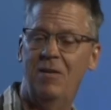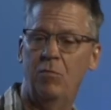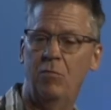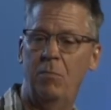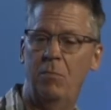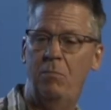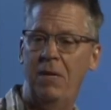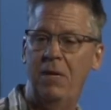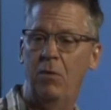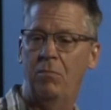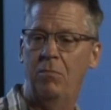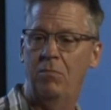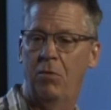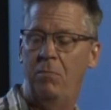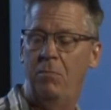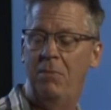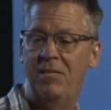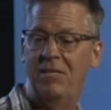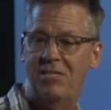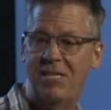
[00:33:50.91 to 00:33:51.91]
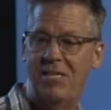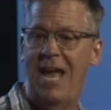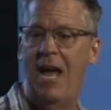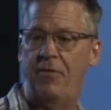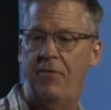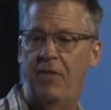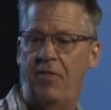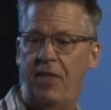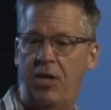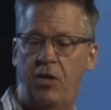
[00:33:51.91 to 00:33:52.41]
would be, would be
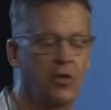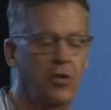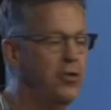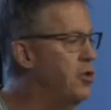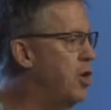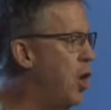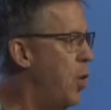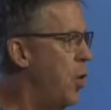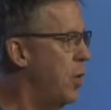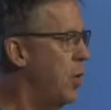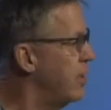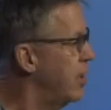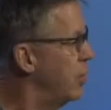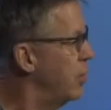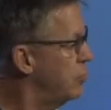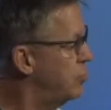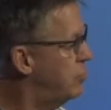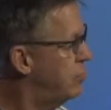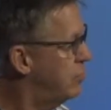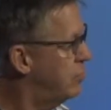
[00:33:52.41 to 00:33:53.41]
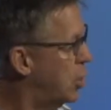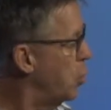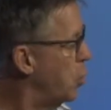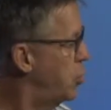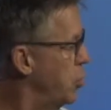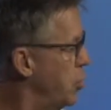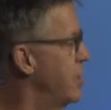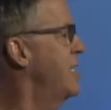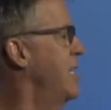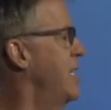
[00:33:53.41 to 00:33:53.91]
sad that they couldn't go and, you know, go
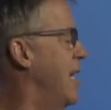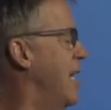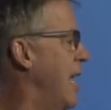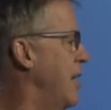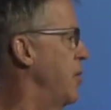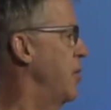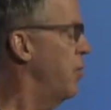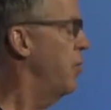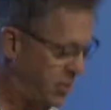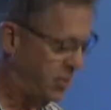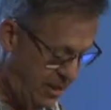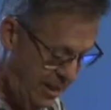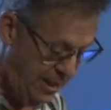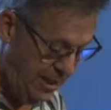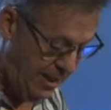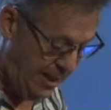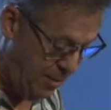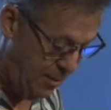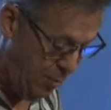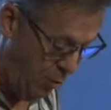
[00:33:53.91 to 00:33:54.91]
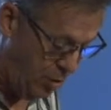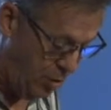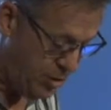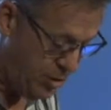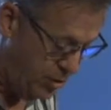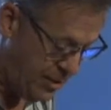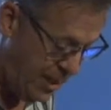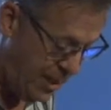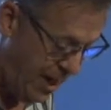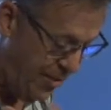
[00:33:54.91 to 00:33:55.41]
to a city like New York City anymore.
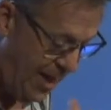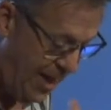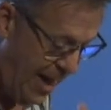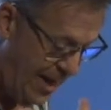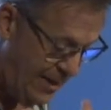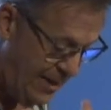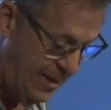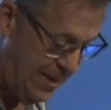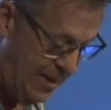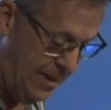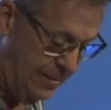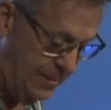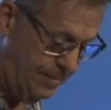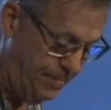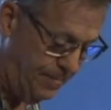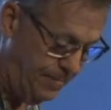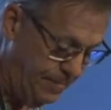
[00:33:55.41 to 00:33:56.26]
So it's kind of that idea.